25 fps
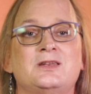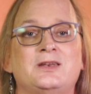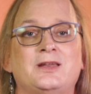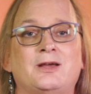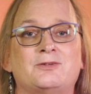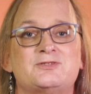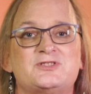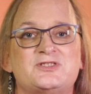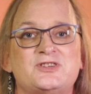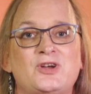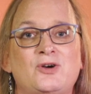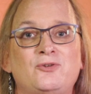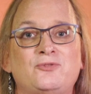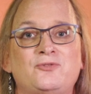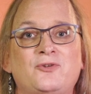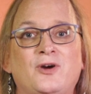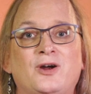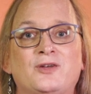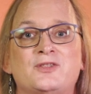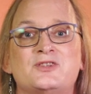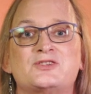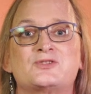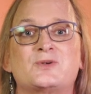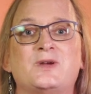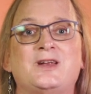Now, so
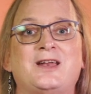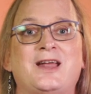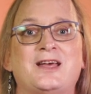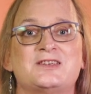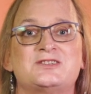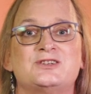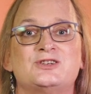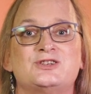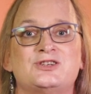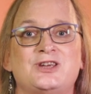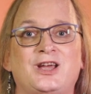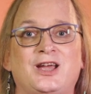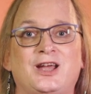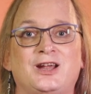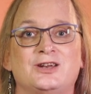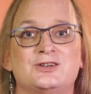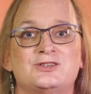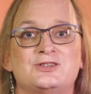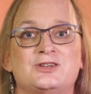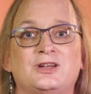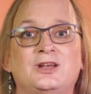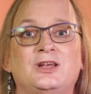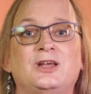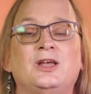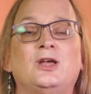far, the screen hasn't
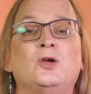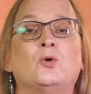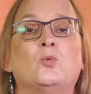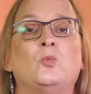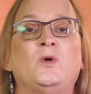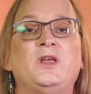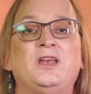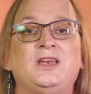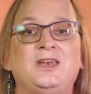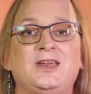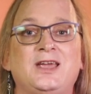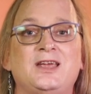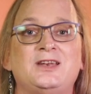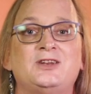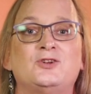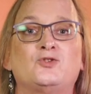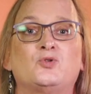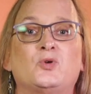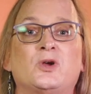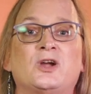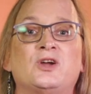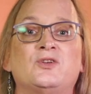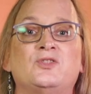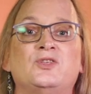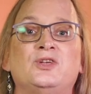changed. We need to
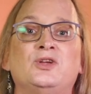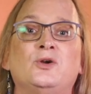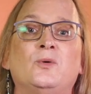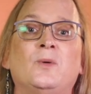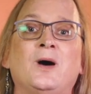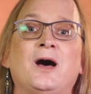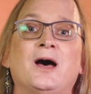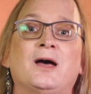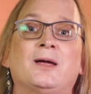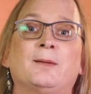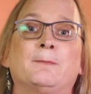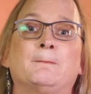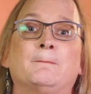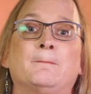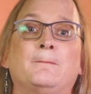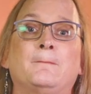trigger the UI.